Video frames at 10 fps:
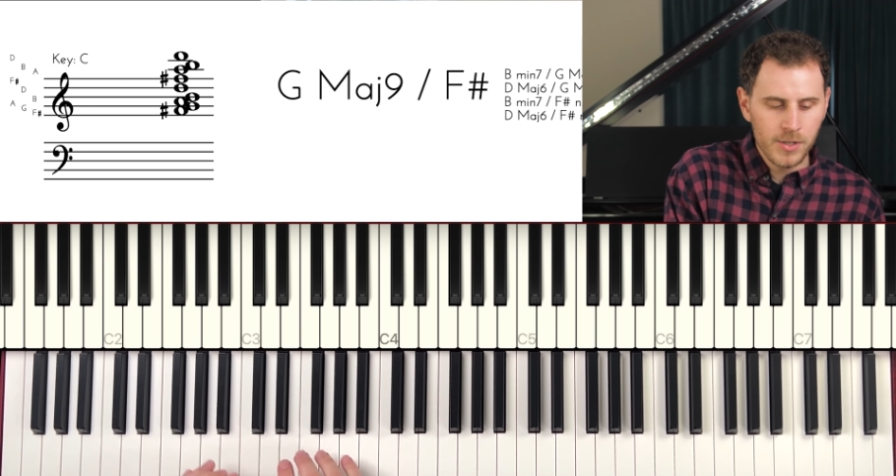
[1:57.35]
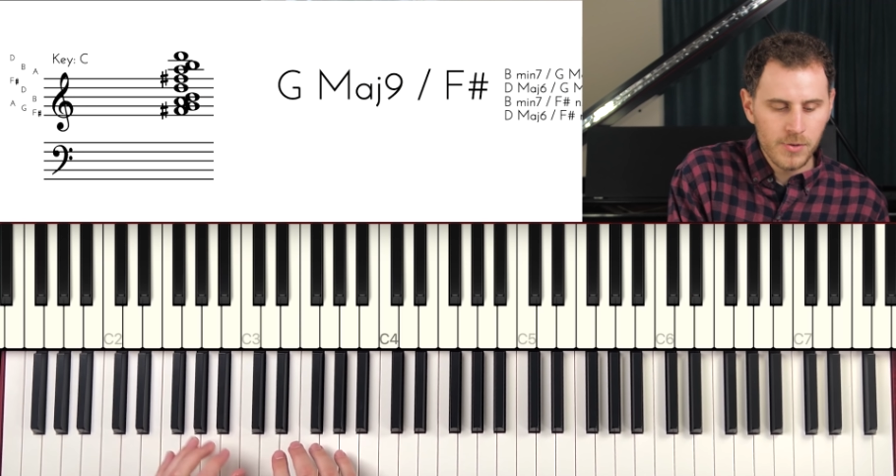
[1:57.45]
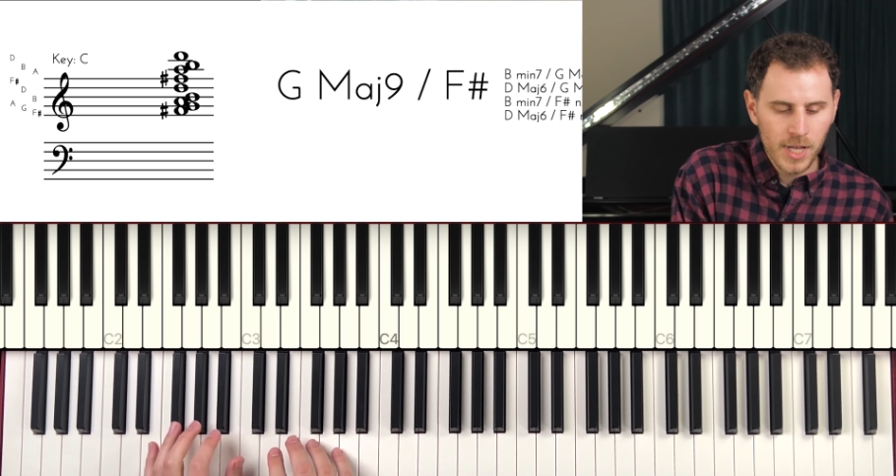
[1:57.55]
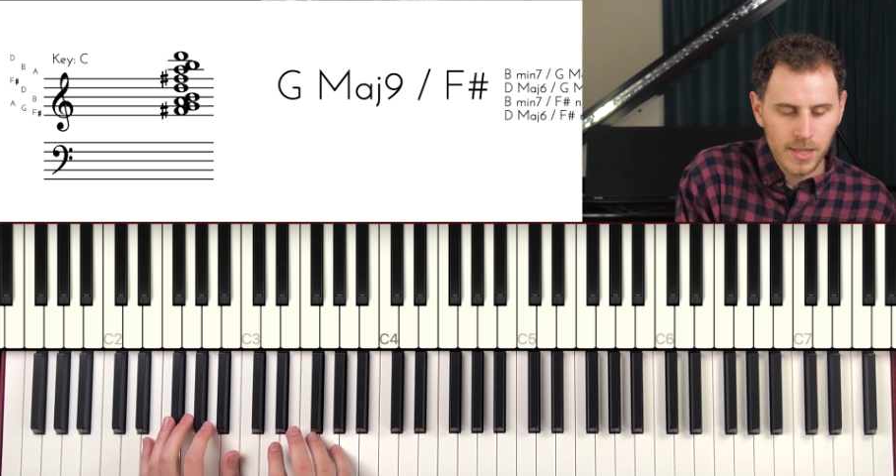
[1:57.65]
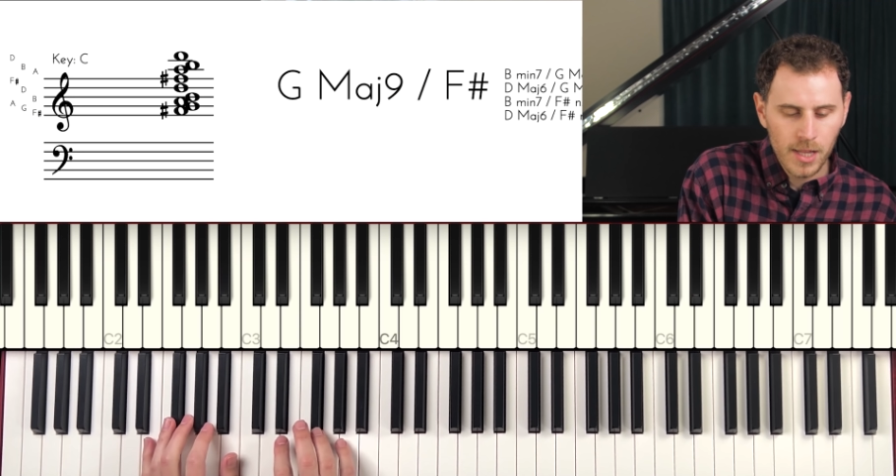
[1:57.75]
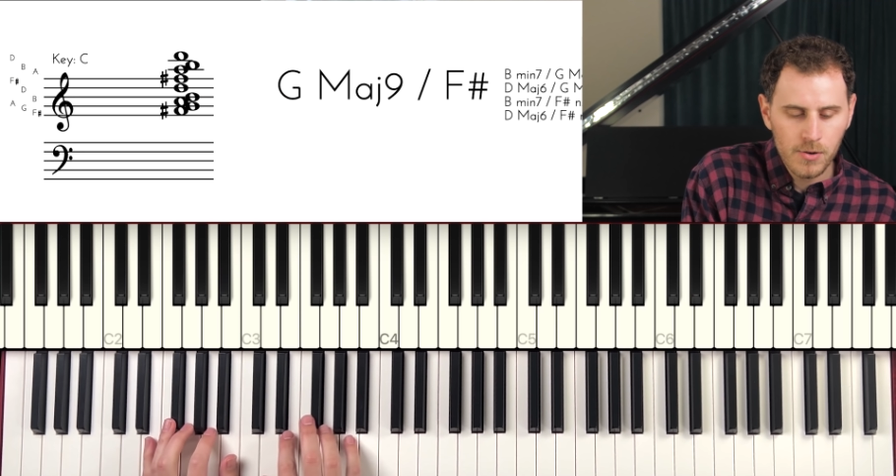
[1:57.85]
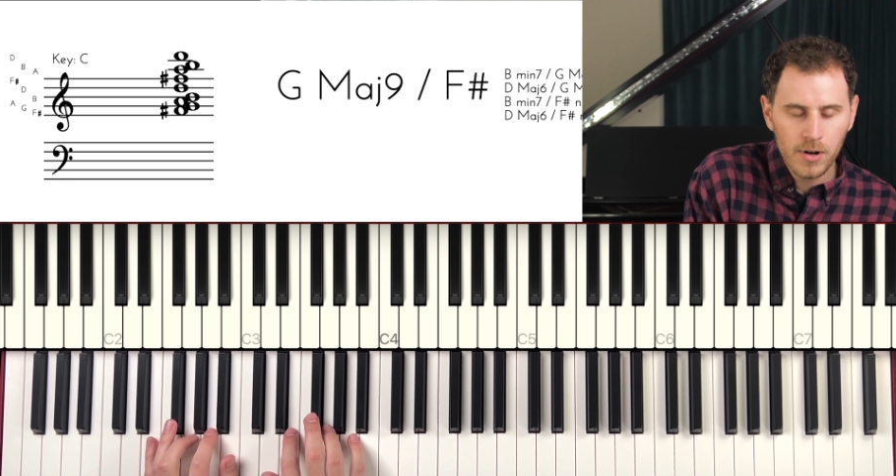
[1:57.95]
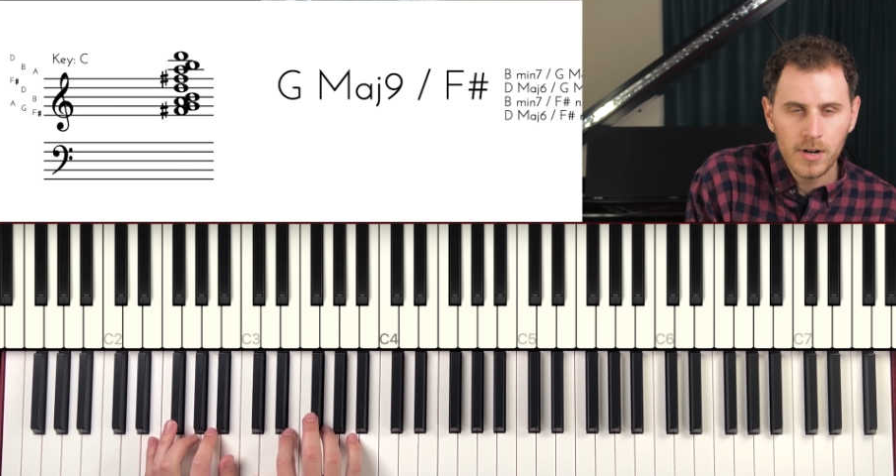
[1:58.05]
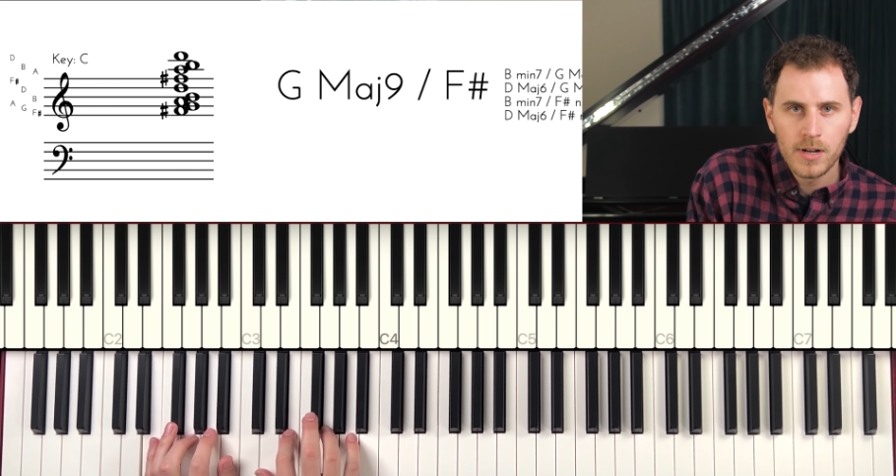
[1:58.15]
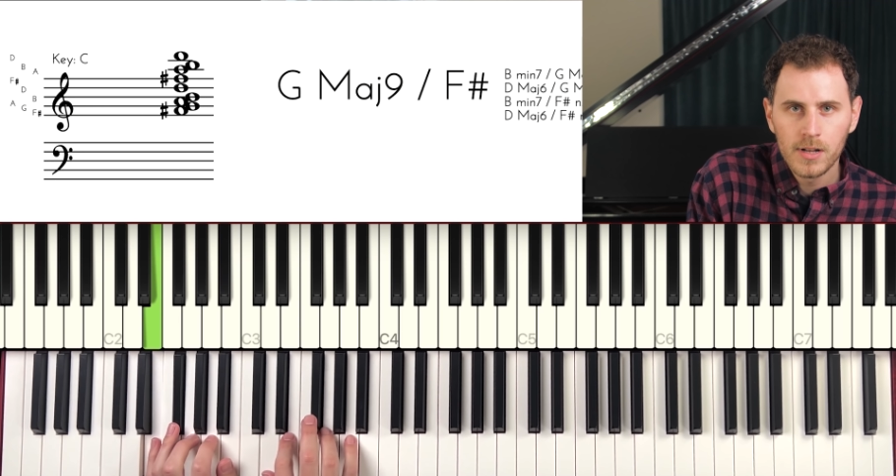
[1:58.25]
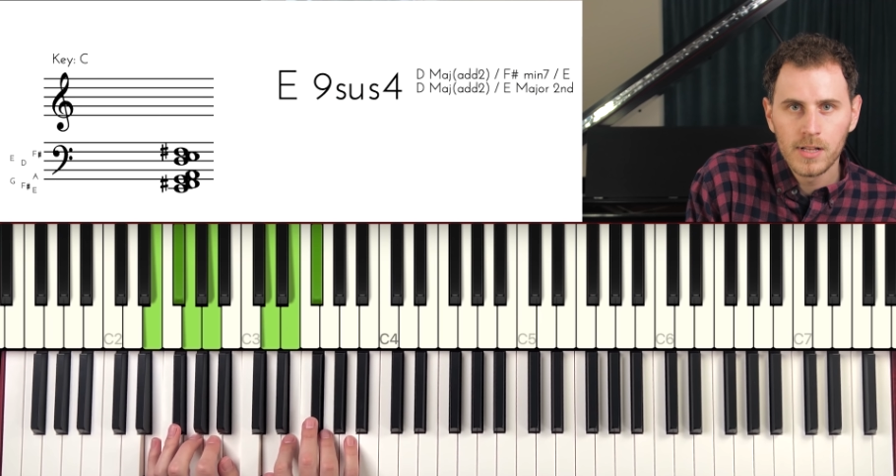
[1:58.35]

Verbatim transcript: we do that lower,